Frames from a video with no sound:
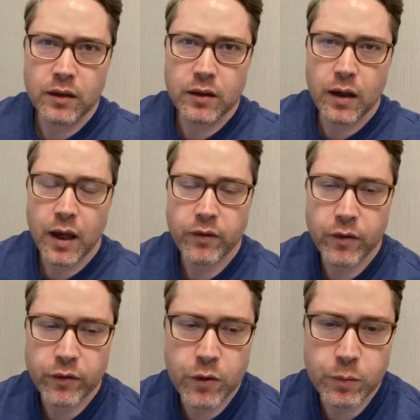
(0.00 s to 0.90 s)
have a
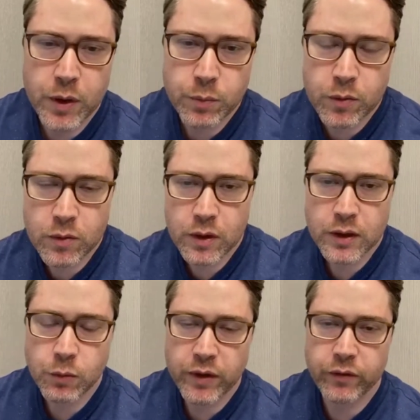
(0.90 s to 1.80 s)
few people, let's
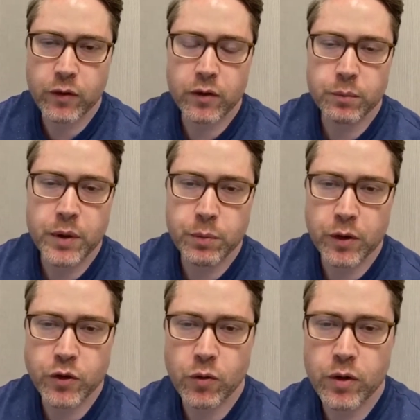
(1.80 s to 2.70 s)
wait for people to
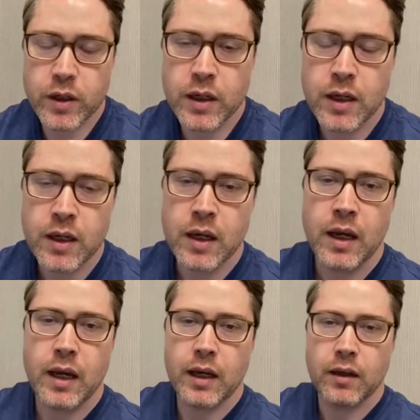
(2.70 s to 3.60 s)
join,
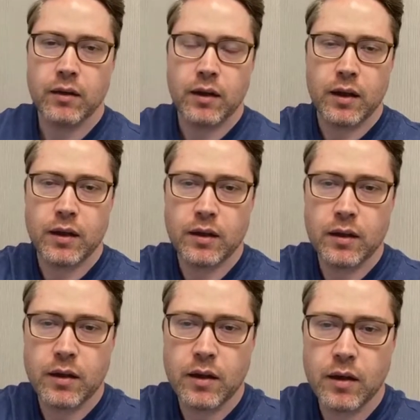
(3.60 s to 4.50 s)
and then
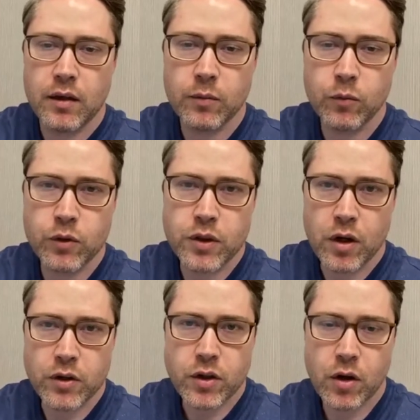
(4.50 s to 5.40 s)
we'll
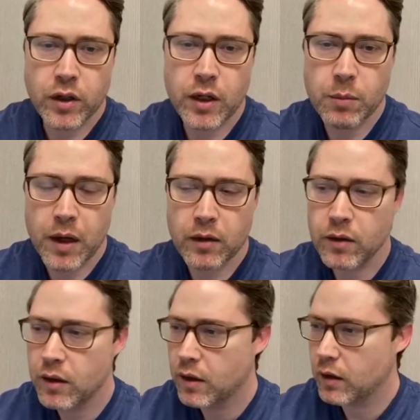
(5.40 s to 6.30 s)
start talking about
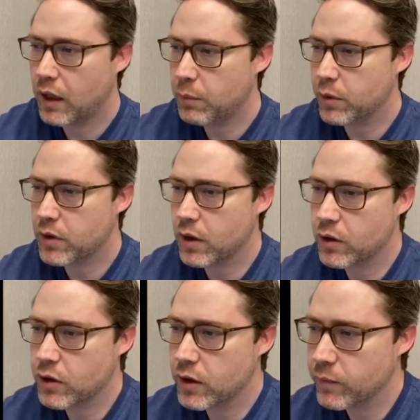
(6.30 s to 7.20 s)

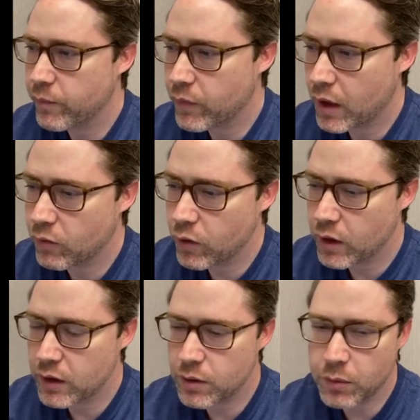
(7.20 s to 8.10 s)
liposuction and really
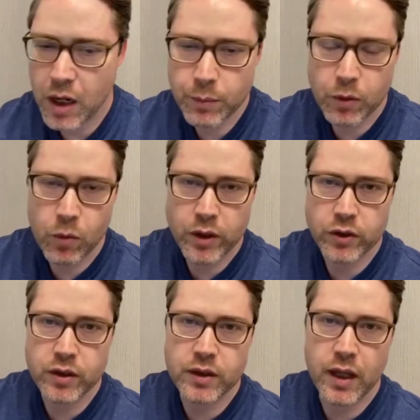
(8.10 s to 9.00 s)
some common
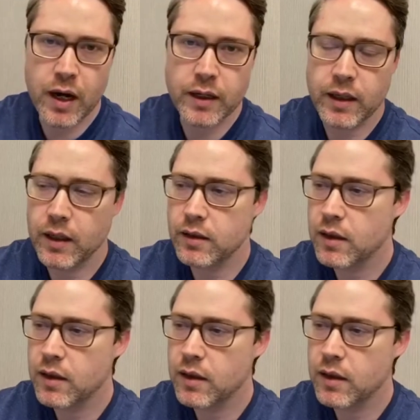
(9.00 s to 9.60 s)
questions that I get.